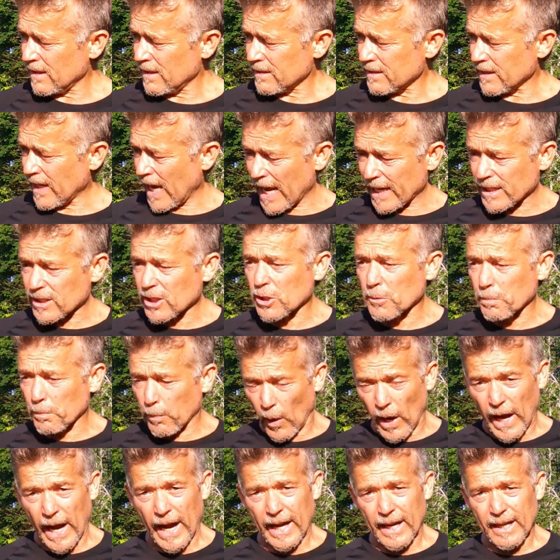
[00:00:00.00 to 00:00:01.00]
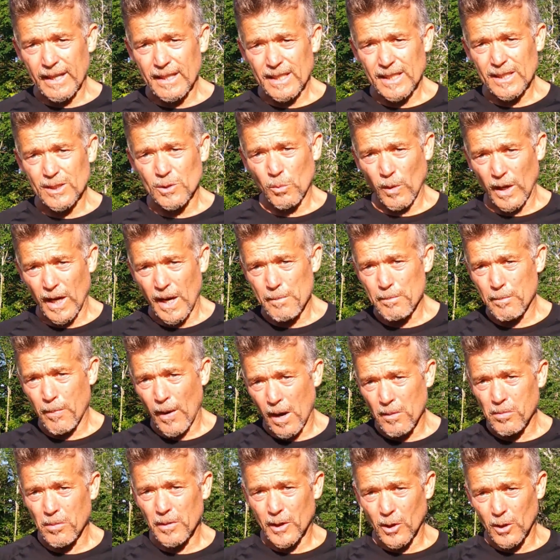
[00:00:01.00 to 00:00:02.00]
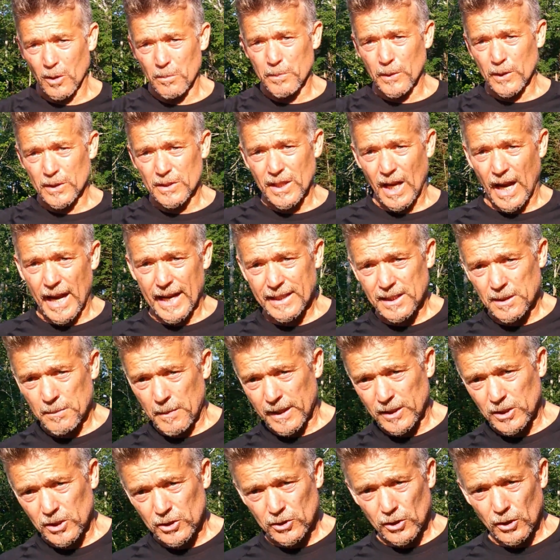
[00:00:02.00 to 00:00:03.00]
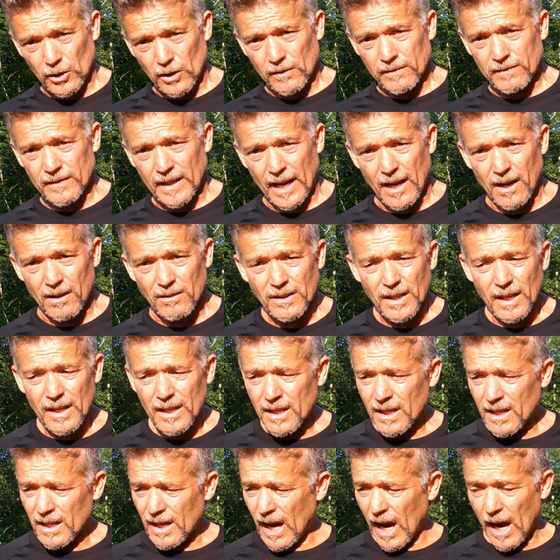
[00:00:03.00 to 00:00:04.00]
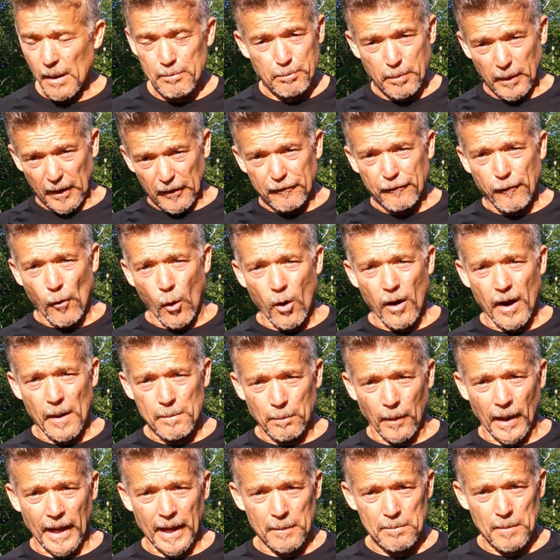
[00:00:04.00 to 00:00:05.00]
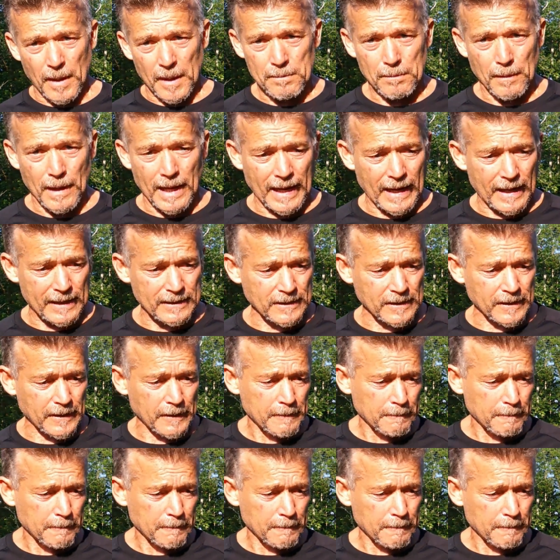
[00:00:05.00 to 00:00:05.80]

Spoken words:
next spring is when I'm probably going to put diatomaceous earth down before I plant my plants.